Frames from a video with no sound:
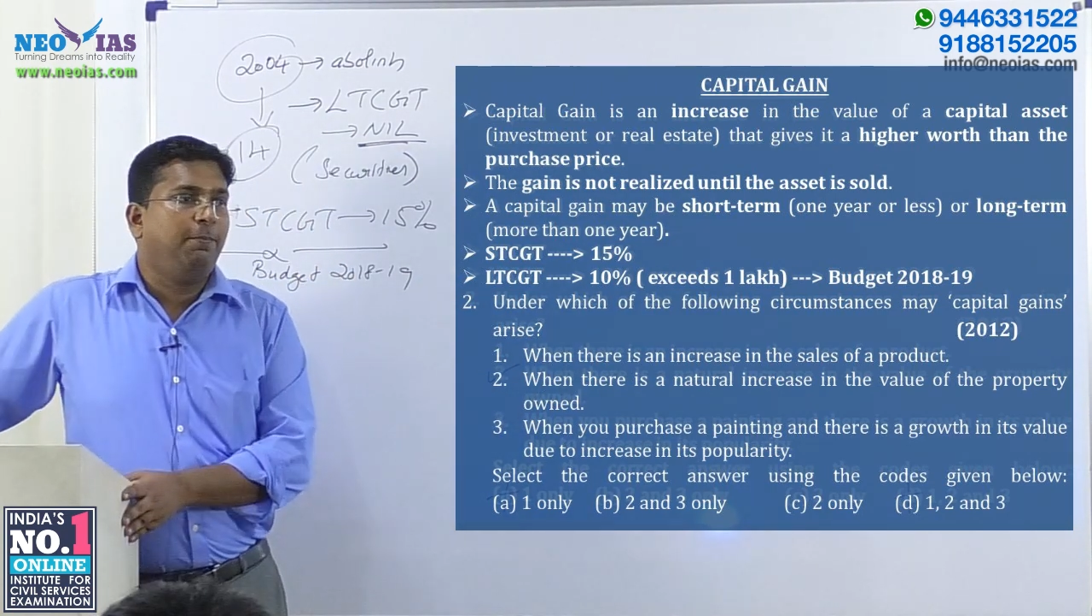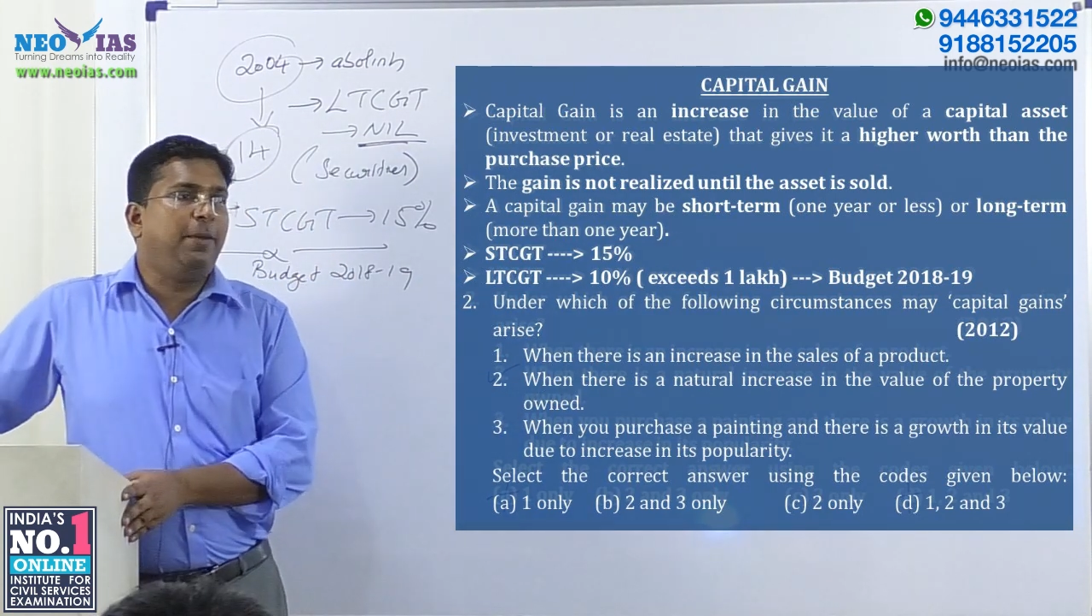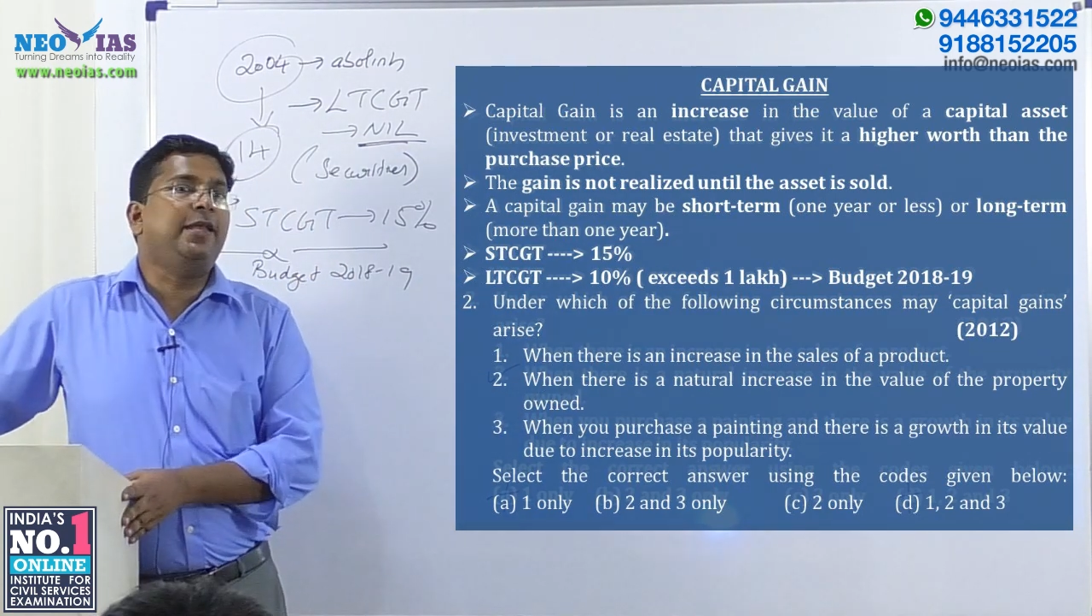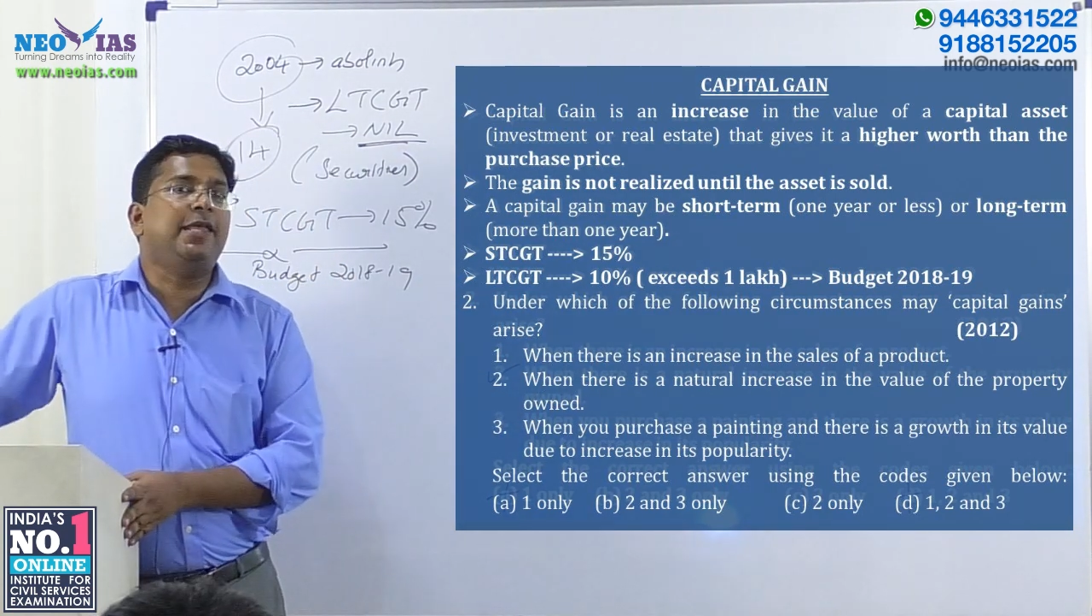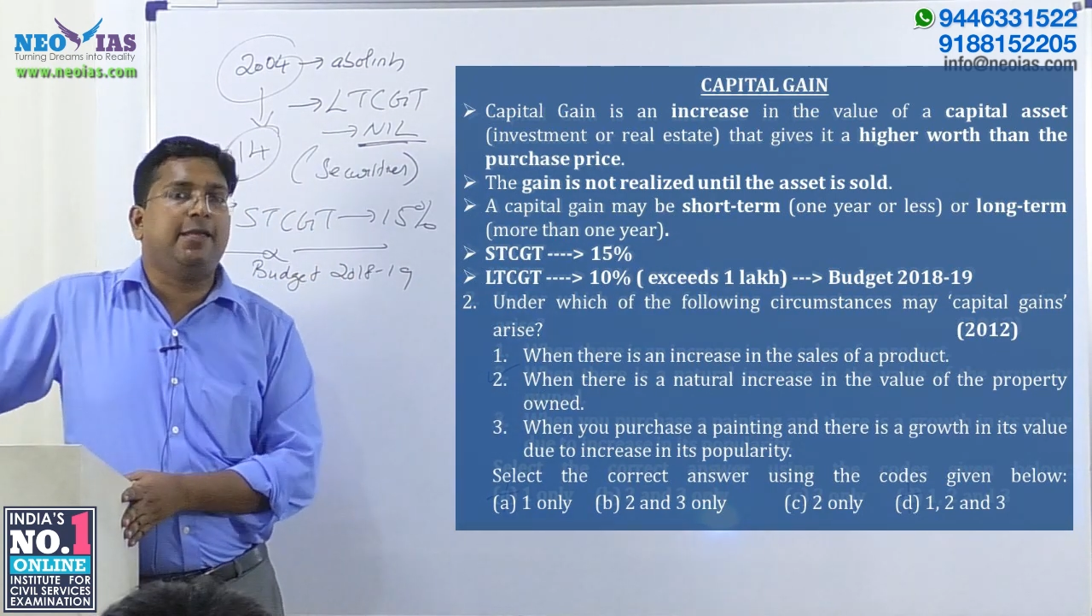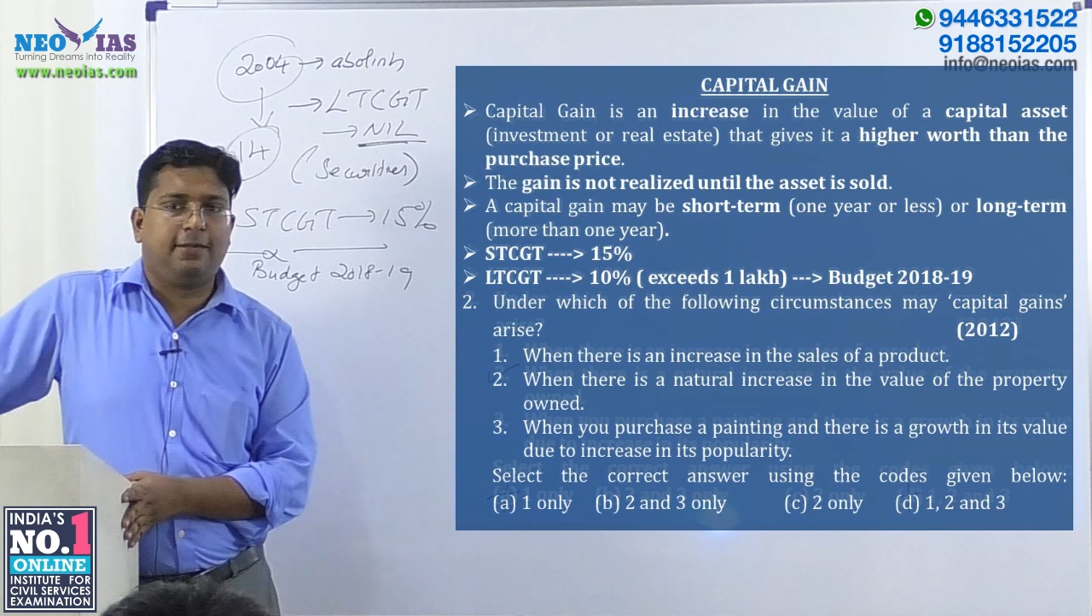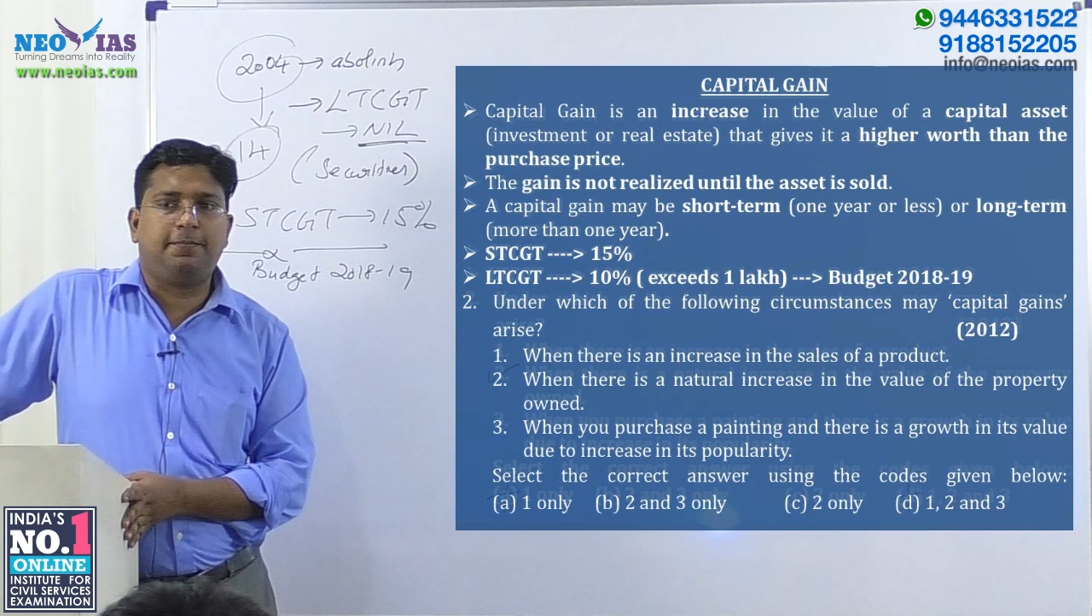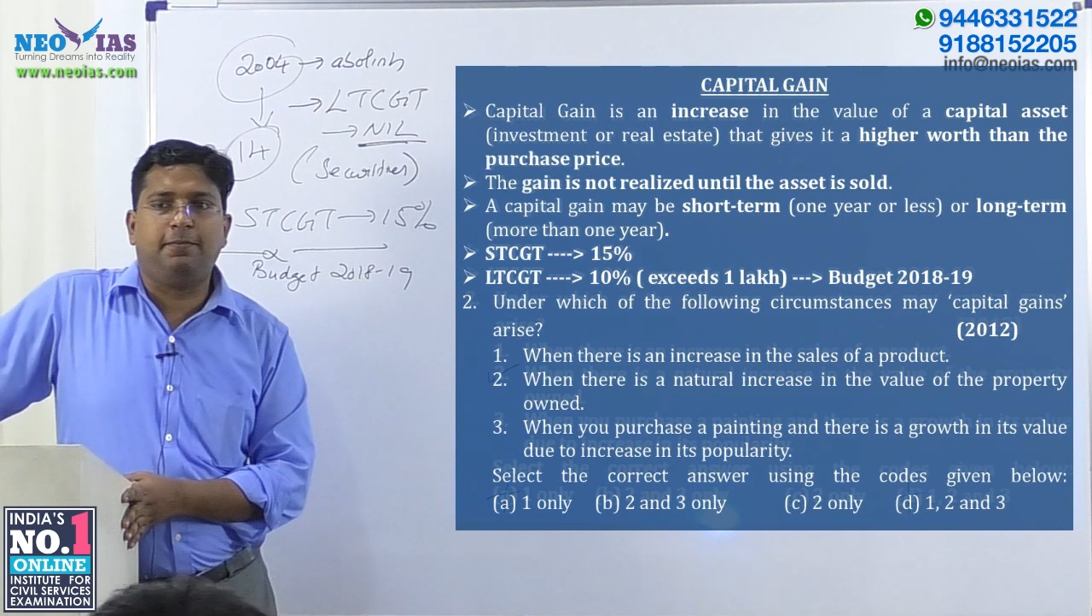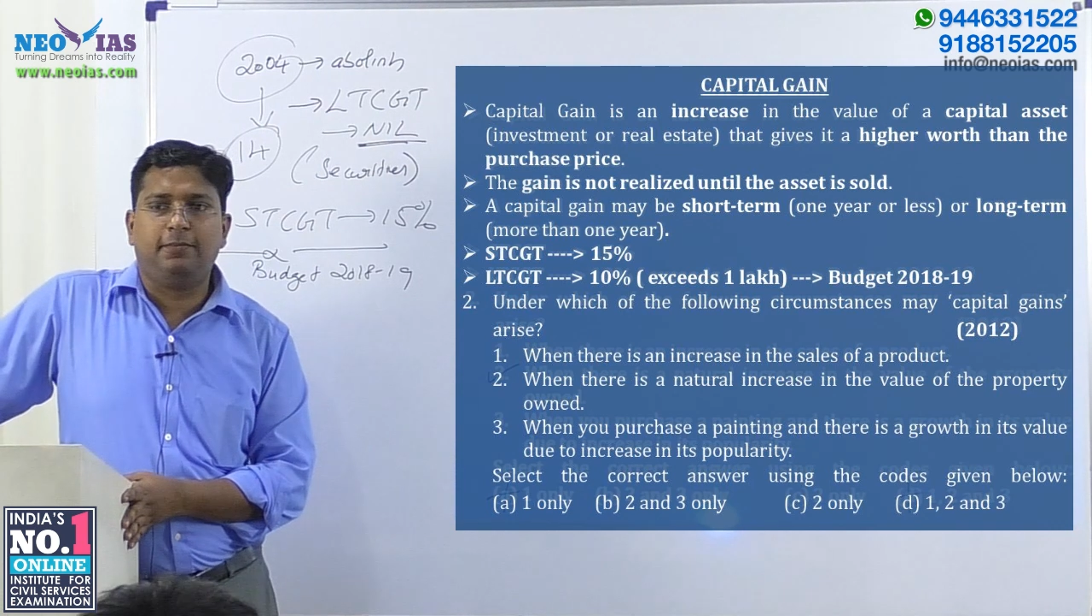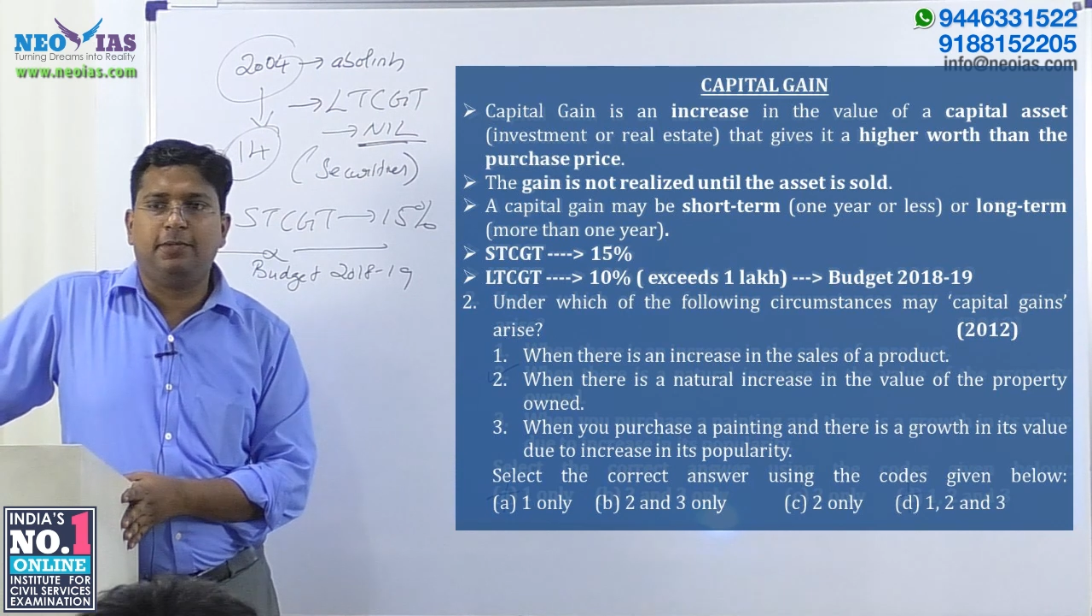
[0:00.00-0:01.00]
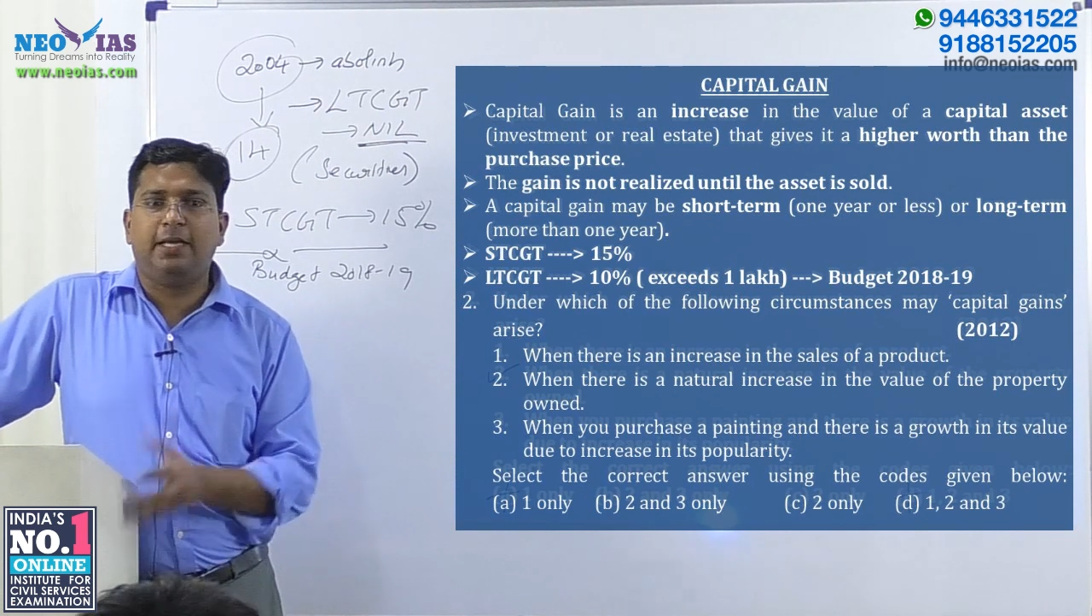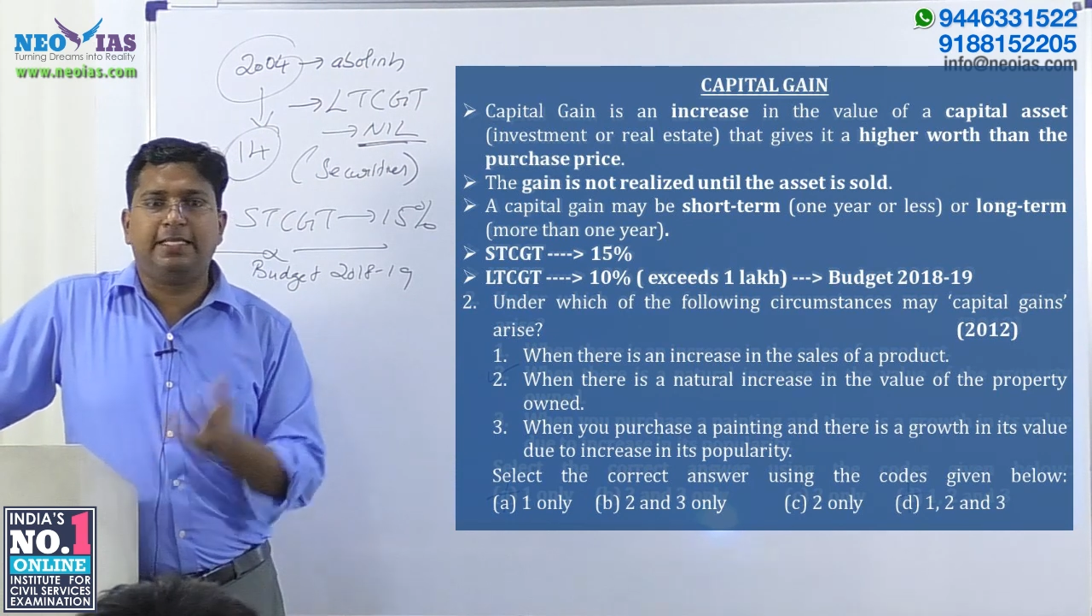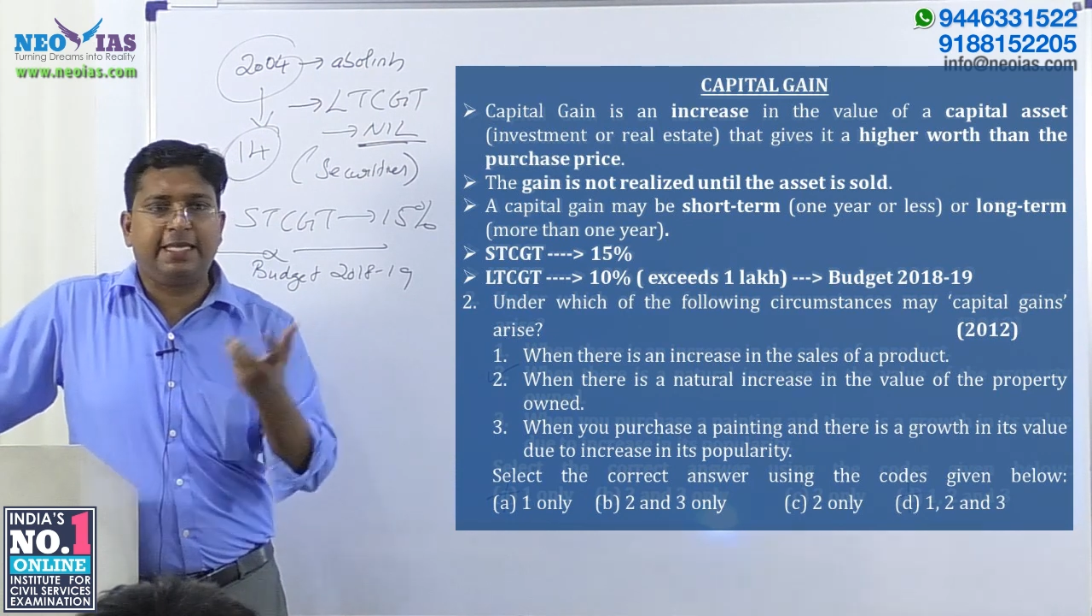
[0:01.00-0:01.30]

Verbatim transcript: Painting is